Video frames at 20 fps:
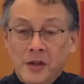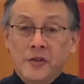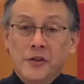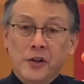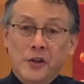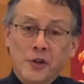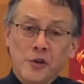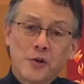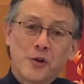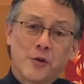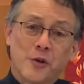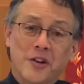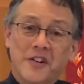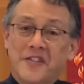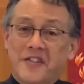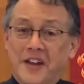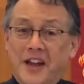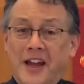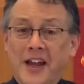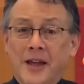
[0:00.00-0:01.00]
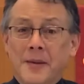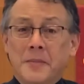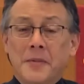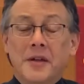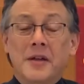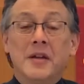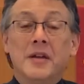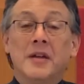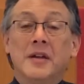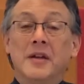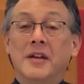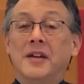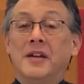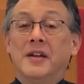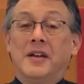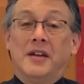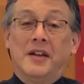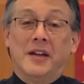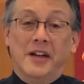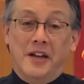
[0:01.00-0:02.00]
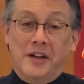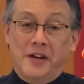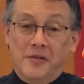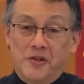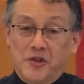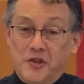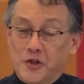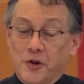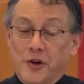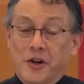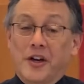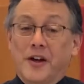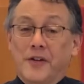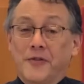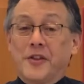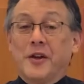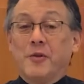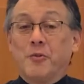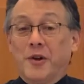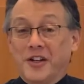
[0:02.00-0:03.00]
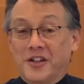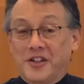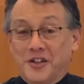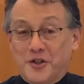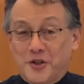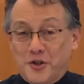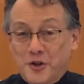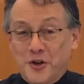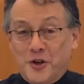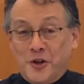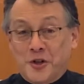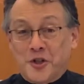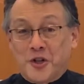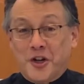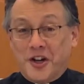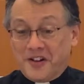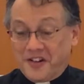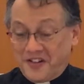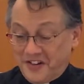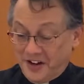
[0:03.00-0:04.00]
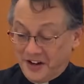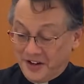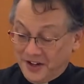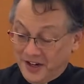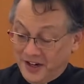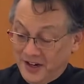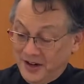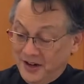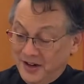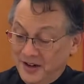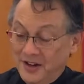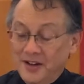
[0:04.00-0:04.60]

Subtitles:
The Lutherans came, and sure enough, they went to church on Sunday.